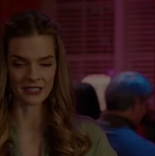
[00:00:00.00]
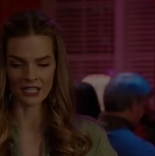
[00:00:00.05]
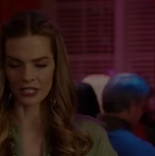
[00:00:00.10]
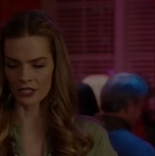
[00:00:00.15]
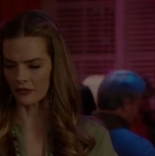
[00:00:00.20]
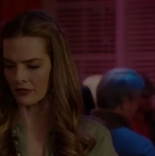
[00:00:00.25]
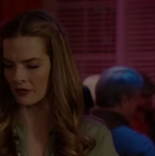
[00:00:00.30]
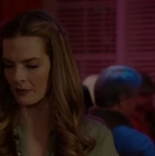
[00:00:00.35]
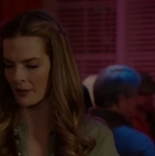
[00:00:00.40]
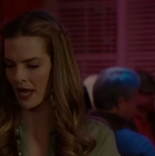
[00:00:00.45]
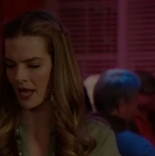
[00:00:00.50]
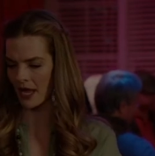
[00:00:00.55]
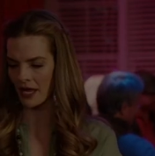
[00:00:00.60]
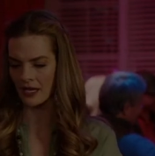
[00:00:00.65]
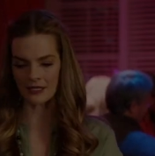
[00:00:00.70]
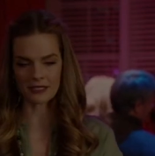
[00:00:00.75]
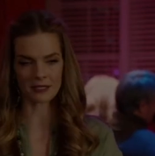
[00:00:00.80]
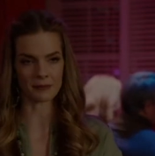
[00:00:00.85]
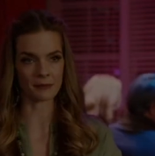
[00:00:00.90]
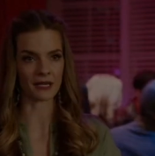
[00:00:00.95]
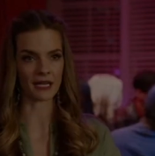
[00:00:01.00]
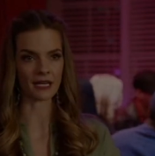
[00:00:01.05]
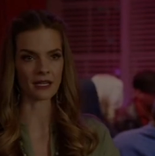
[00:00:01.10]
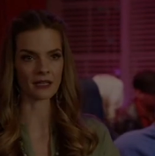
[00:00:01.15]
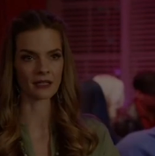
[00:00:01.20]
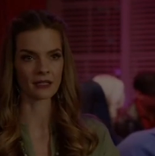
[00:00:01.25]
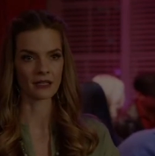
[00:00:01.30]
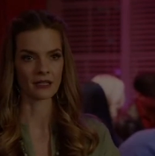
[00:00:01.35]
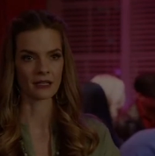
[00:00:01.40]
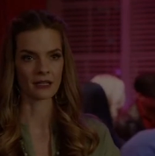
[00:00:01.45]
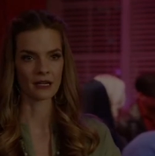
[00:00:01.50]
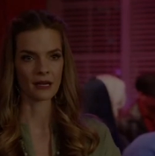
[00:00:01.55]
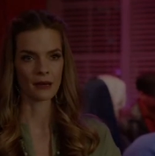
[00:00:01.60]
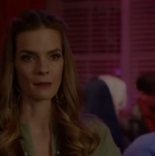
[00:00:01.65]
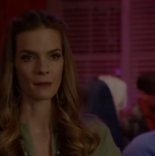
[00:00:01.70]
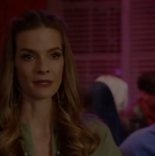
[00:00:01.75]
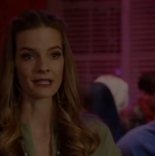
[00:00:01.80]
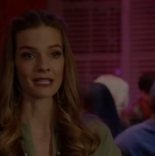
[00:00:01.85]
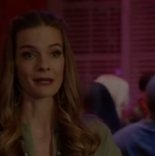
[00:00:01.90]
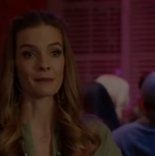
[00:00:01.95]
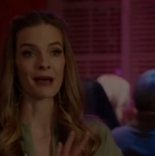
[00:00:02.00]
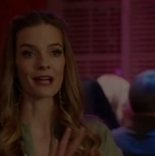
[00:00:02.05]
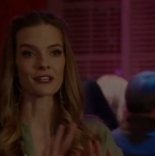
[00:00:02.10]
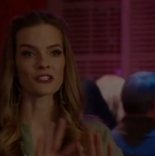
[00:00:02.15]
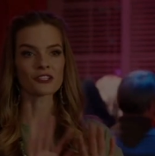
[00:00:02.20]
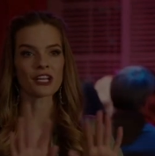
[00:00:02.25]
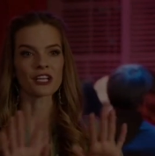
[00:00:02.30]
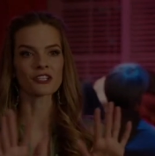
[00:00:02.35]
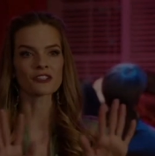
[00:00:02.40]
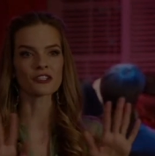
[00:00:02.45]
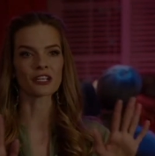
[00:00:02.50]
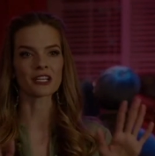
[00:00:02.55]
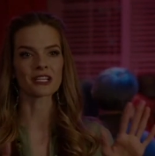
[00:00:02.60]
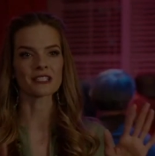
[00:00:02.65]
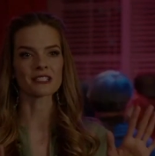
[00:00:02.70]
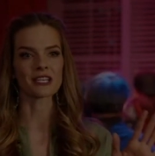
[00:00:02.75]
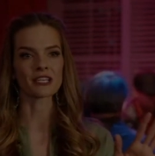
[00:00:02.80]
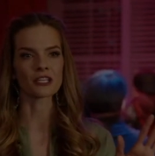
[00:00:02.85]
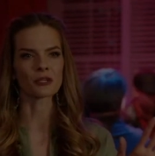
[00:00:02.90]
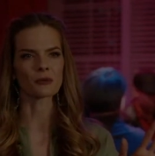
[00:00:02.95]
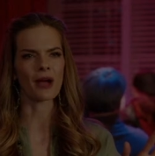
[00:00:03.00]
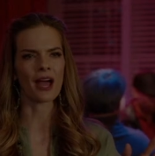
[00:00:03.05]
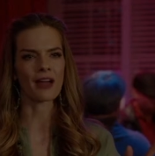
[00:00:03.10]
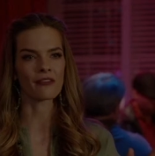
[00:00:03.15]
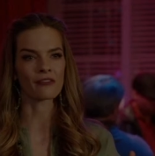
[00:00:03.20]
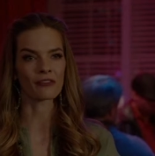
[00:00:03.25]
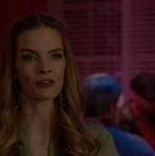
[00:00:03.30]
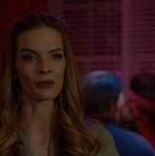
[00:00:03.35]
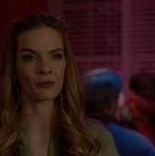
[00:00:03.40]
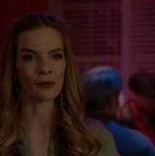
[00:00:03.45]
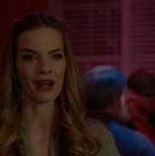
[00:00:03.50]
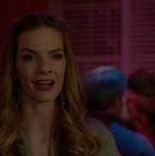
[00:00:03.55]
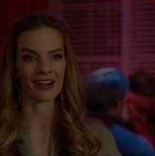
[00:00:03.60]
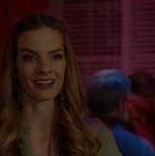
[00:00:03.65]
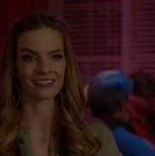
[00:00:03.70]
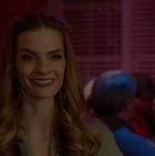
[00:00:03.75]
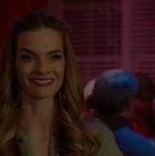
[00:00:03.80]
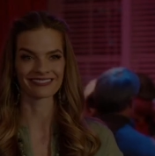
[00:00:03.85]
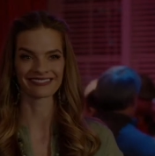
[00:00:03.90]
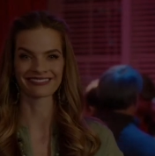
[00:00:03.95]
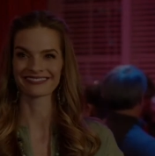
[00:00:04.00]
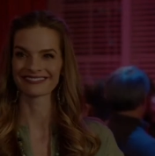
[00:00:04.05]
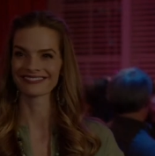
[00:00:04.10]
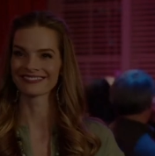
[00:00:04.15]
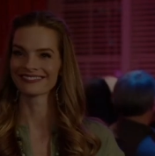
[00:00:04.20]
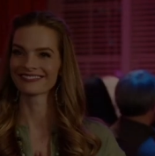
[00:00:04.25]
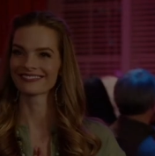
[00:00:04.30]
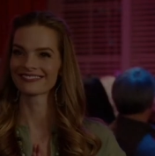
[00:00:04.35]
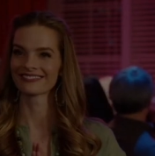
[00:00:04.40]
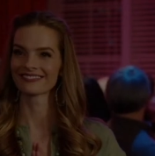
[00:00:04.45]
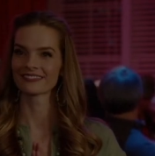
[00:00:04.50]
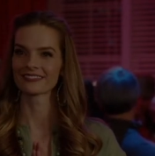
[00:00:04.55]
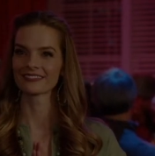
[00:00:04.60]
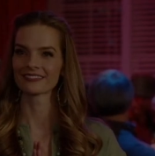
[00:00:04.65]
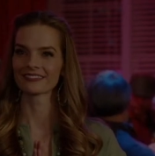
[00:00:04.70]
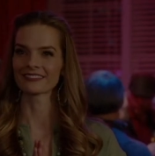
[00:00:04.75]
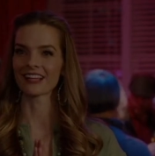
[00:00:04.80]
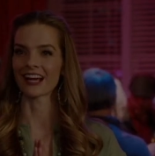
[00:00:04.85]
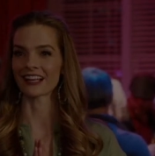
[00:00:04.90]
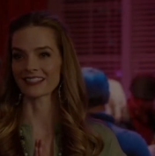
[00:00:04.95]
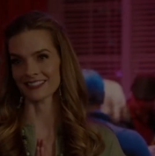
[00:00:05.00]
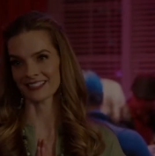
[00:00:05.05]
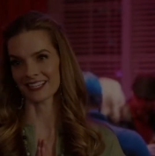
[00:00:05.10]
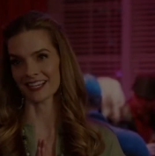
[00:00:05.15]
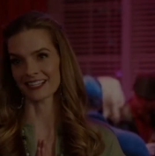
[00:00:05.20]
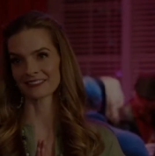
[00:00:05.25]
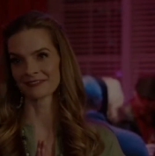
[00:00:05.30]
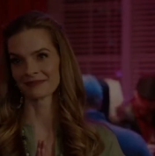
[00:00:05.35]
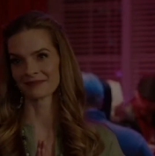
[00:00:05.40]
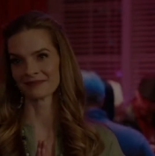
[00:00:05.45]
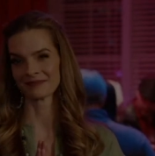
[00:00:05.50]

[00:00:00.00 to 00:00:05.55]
can take you from A to B, but the imagination can take you everywhere. Einstein.